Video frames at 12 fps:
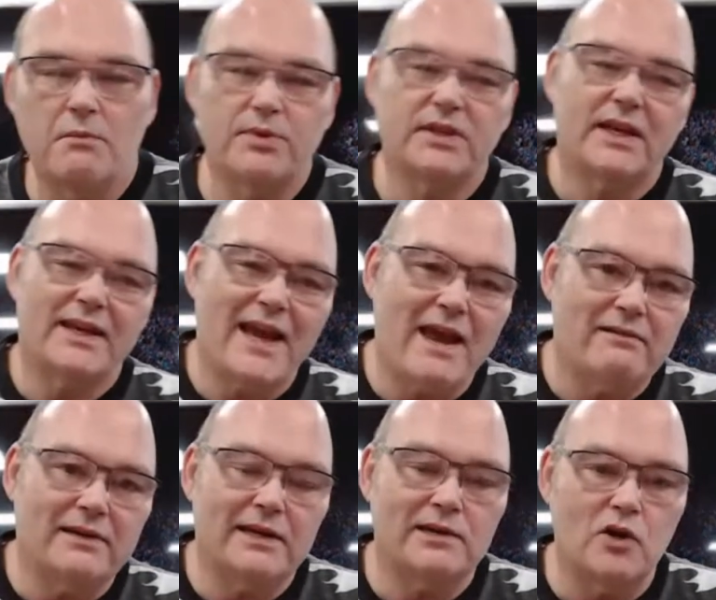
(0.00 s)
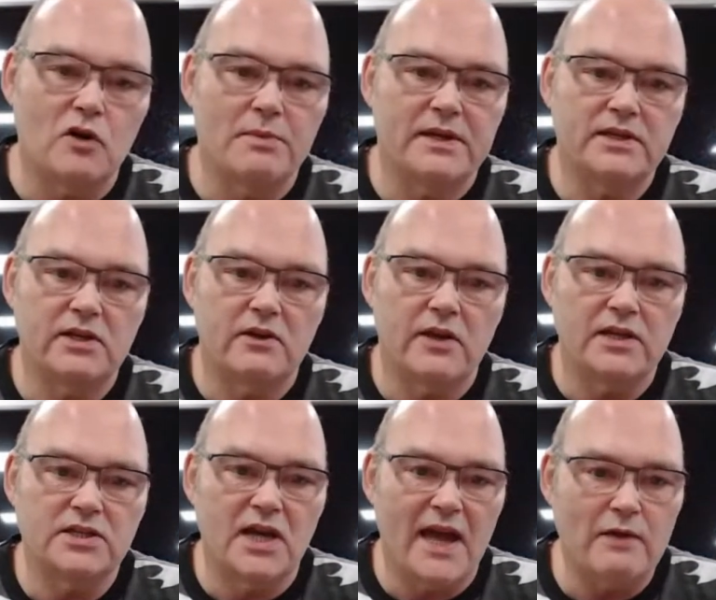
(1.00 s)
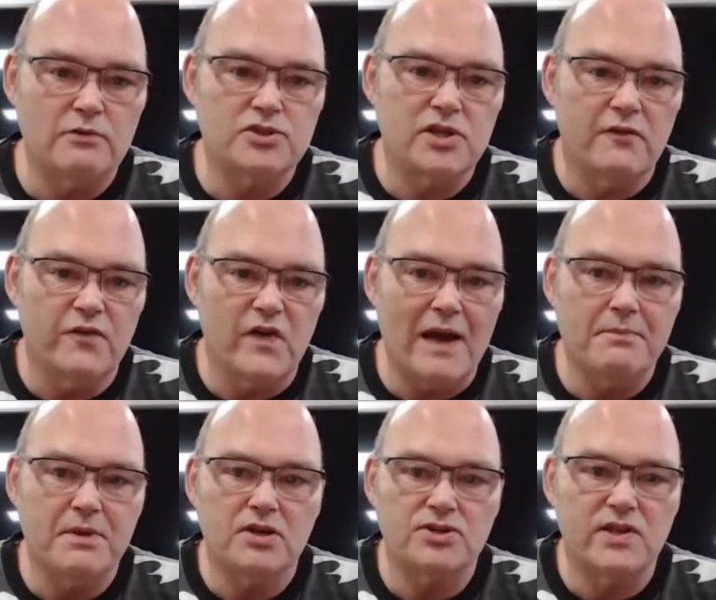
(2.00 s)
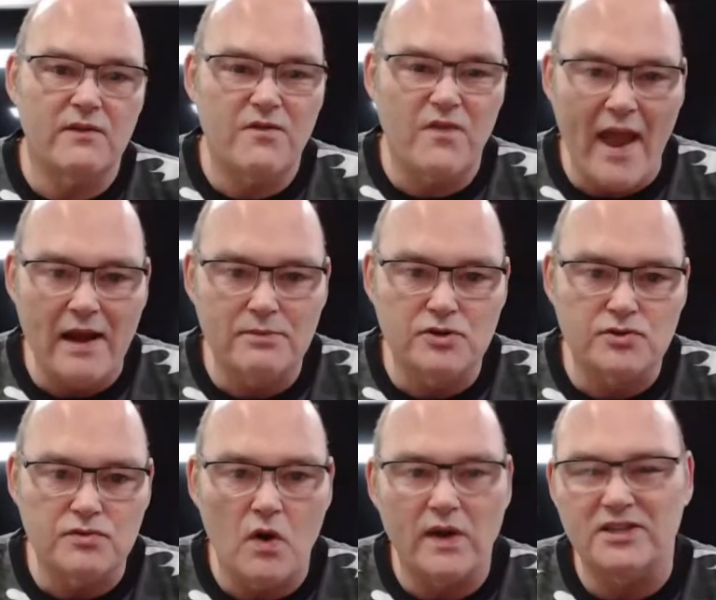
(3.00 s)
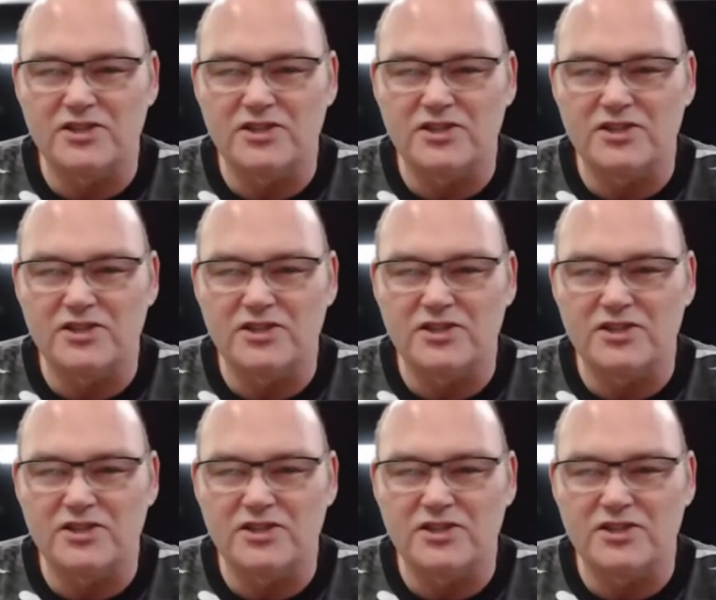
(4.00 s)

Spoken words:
but you can't really grow them in your house or your flat because the environment's wrong.